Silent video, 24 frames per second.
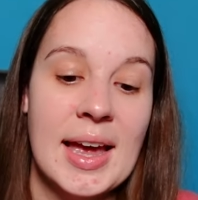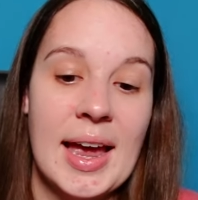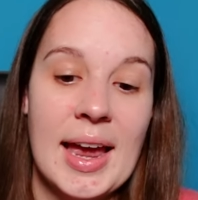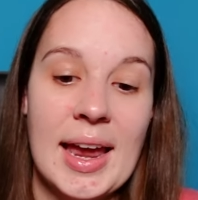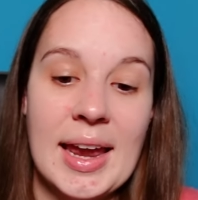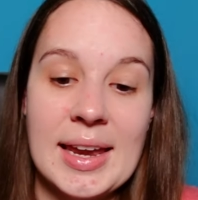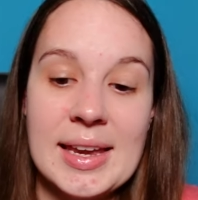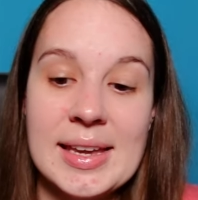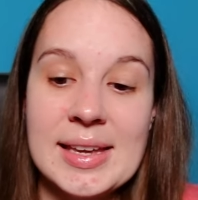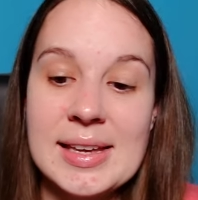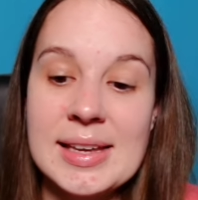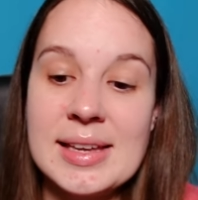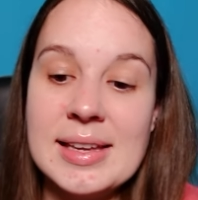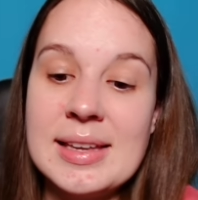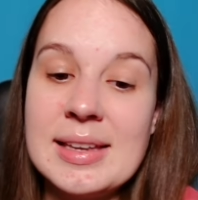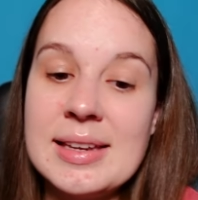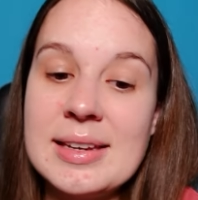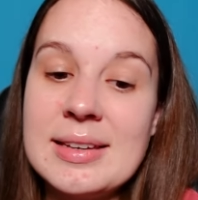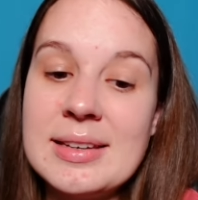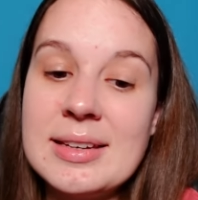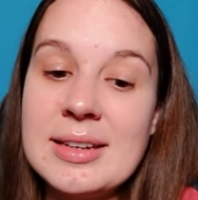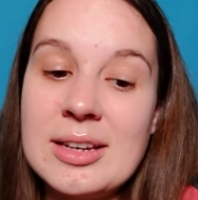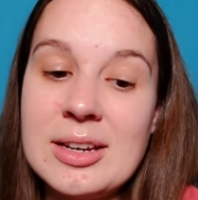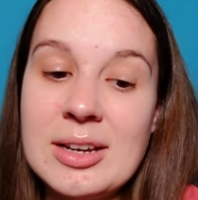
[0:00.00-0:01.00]

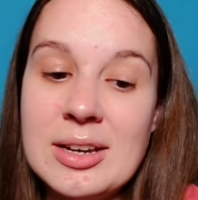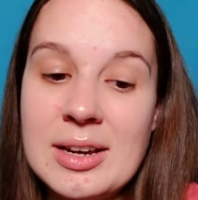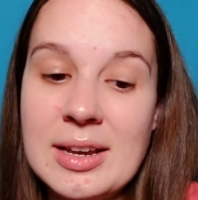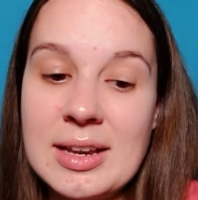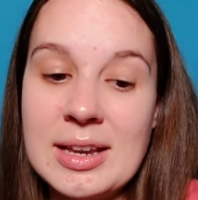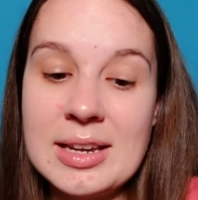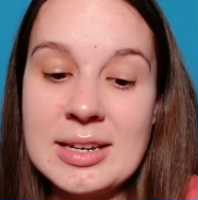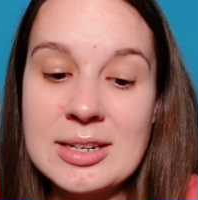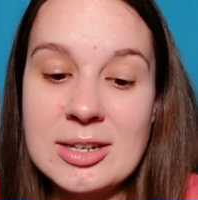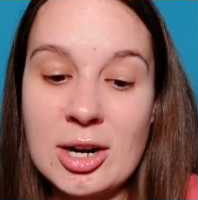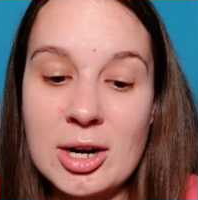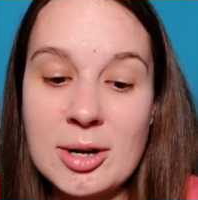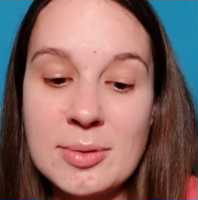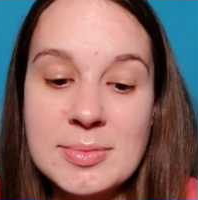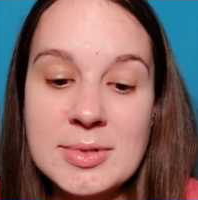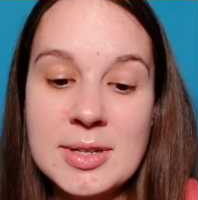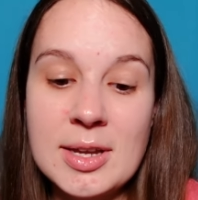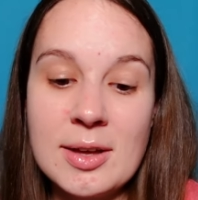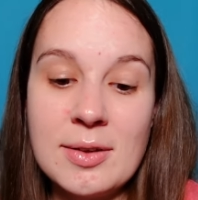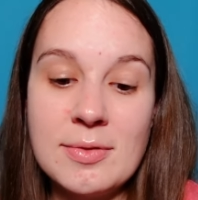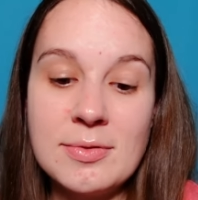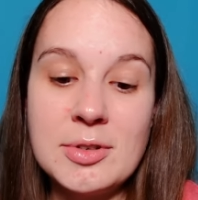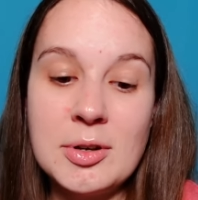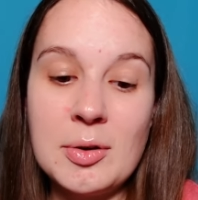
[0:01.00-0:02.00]
And in terms
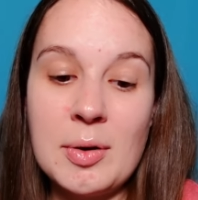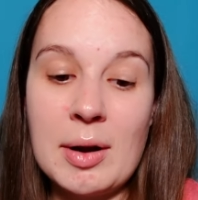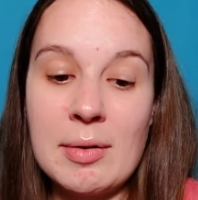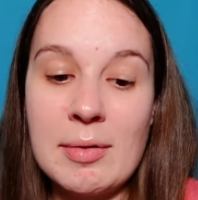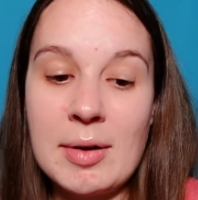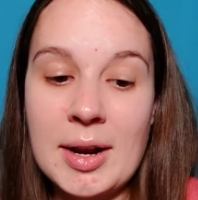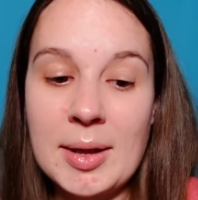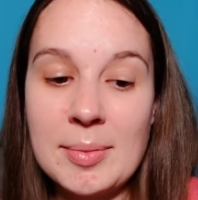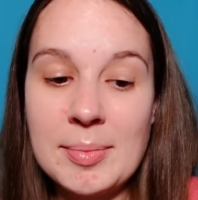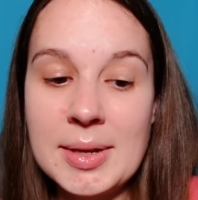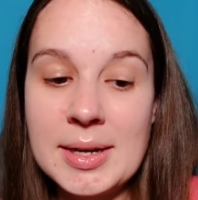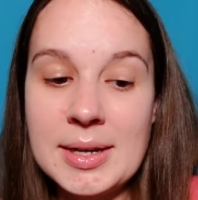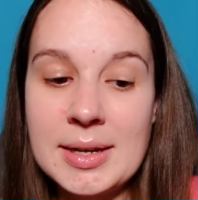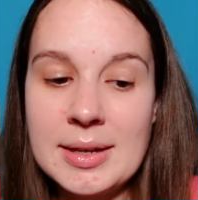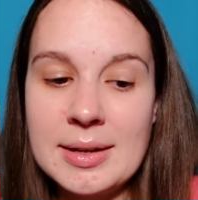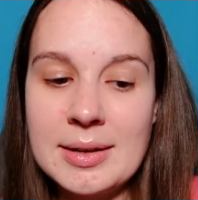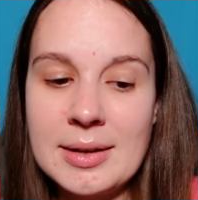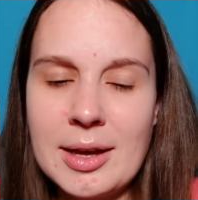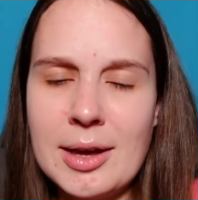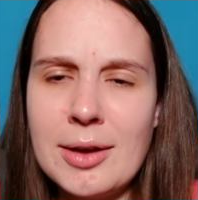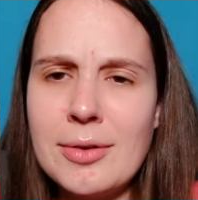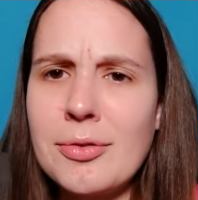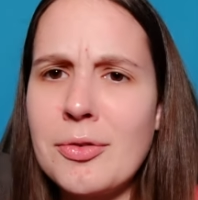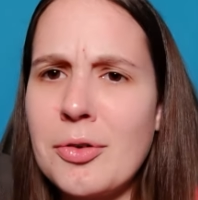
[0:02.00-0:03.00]
of, do I recommend it?
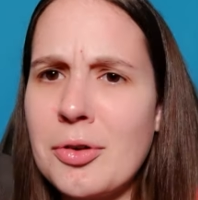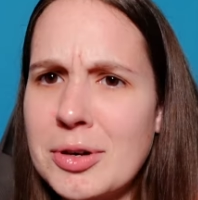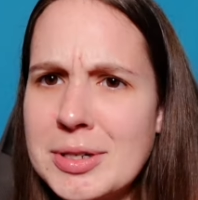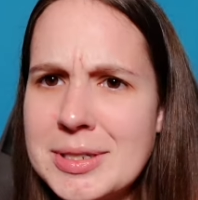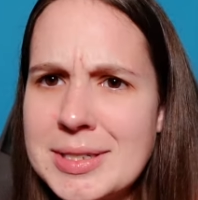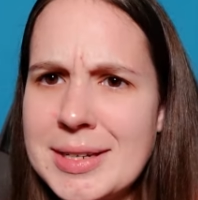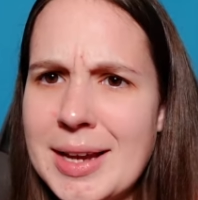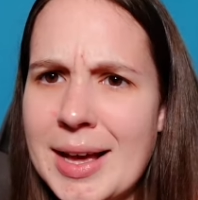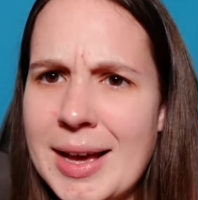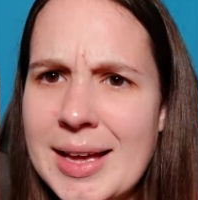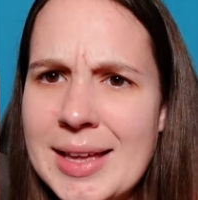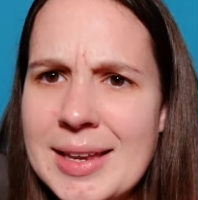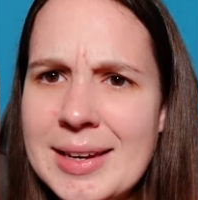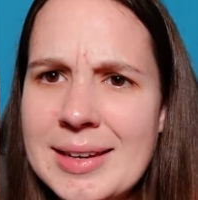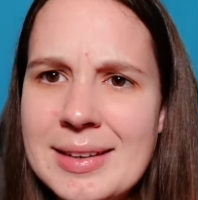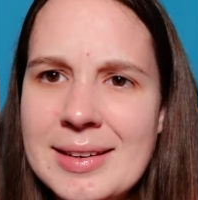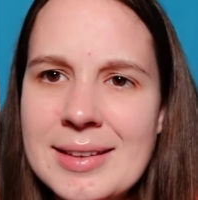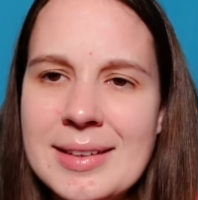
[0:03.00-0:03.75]
Of course not.